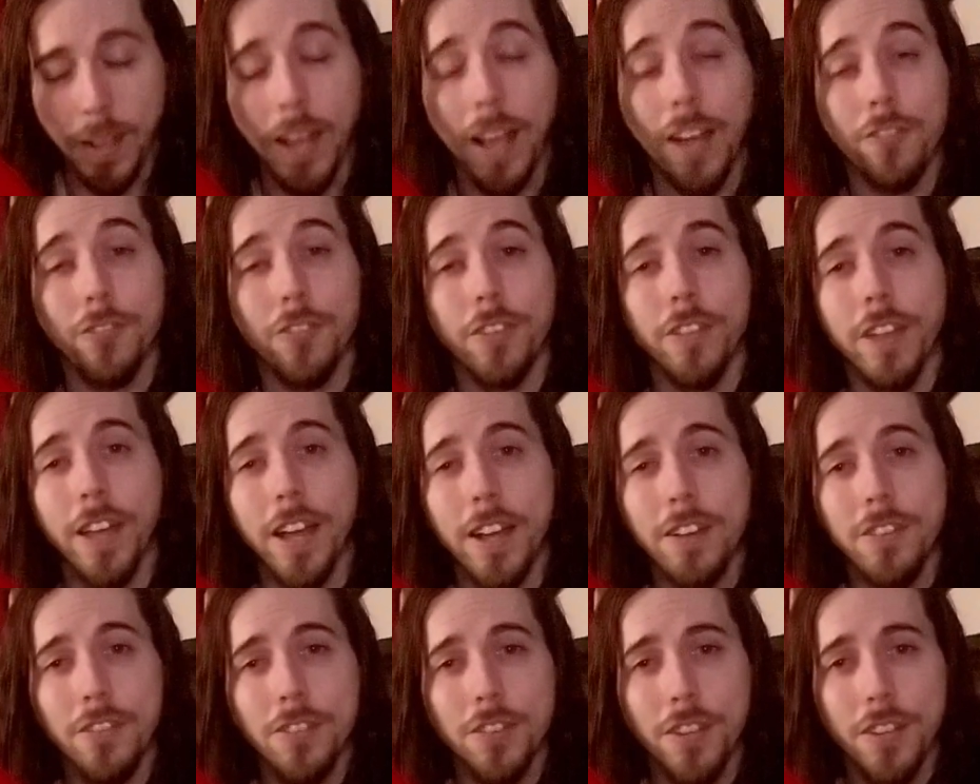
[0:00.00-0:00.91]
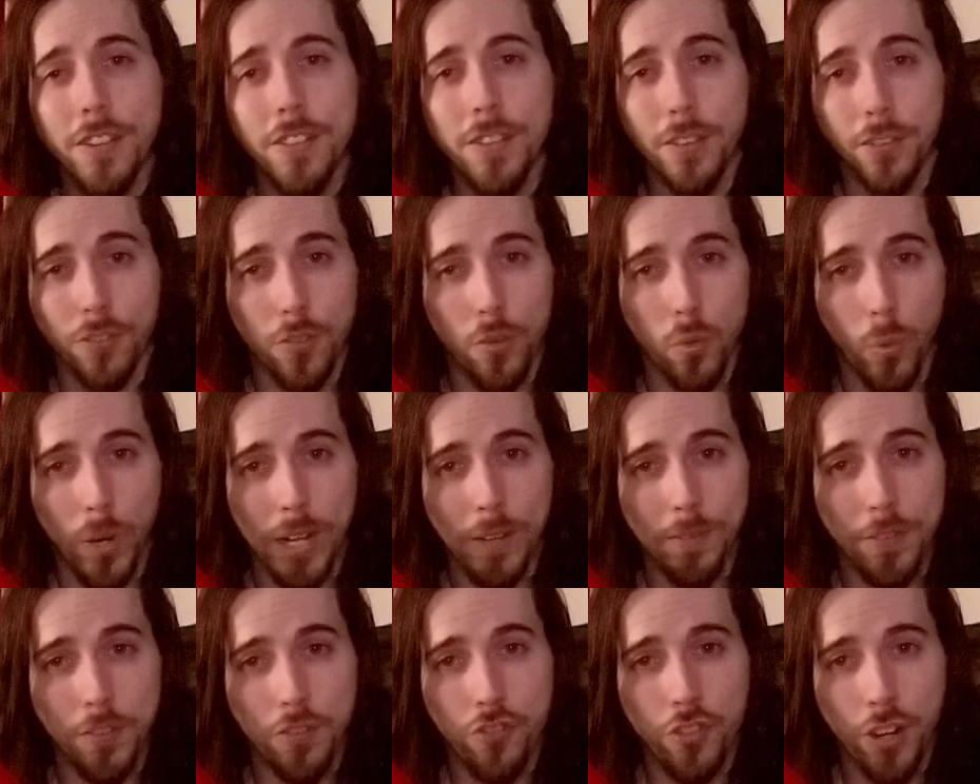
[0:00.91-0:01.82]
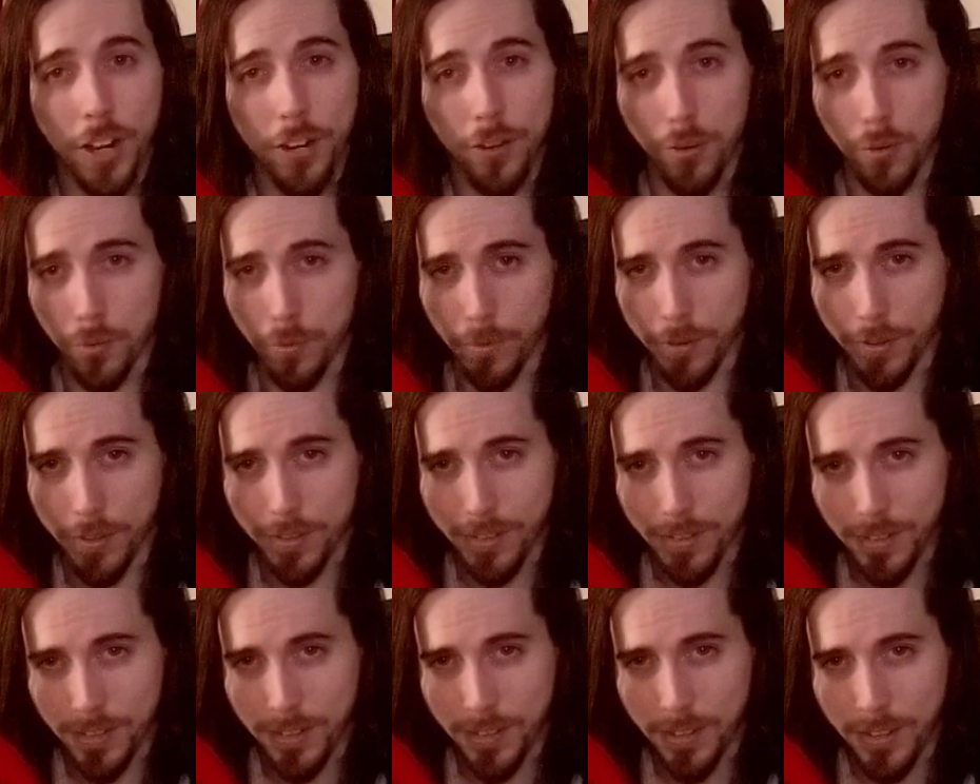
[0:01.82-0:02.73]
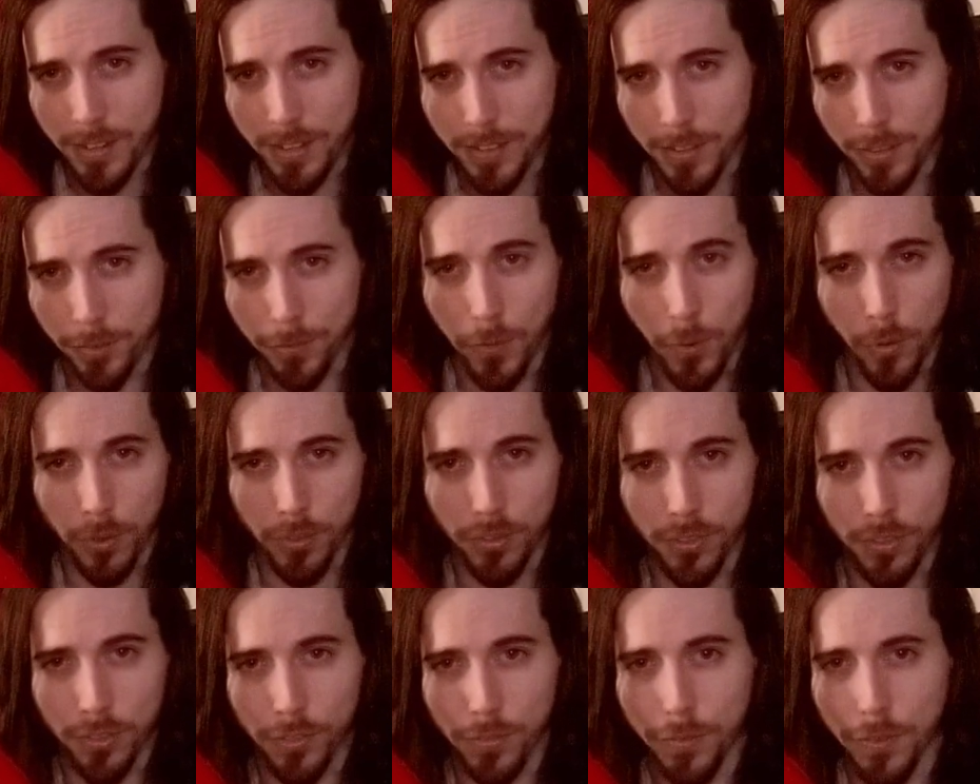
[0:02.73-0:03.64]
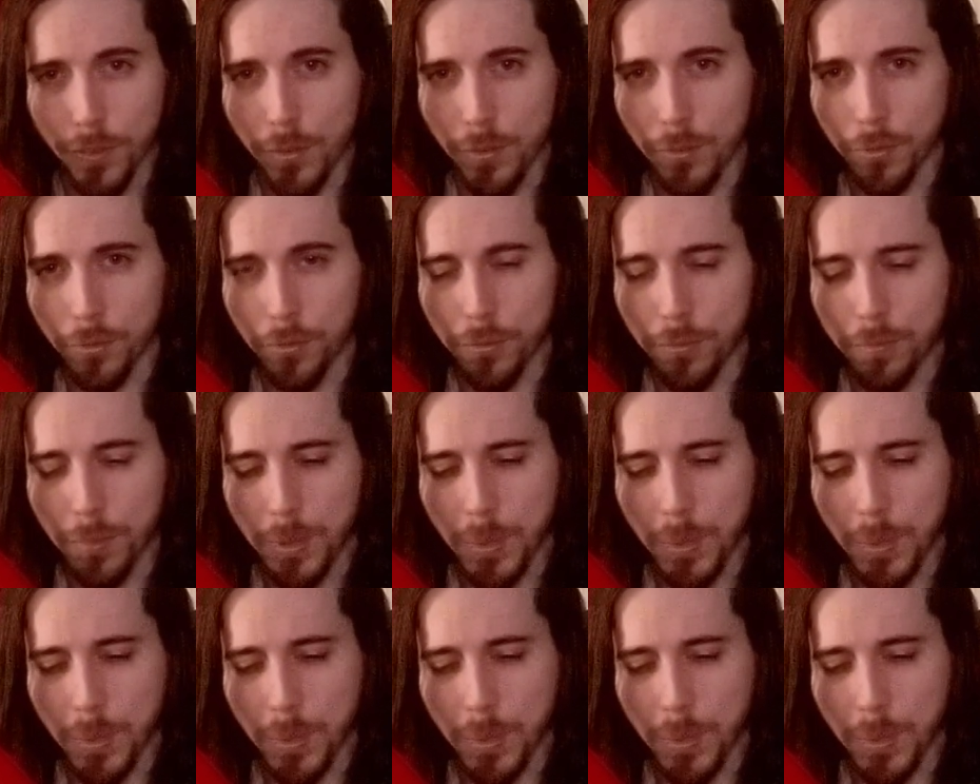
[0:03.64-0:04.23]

After that, there's the Way of the Shadowed. This focuses for those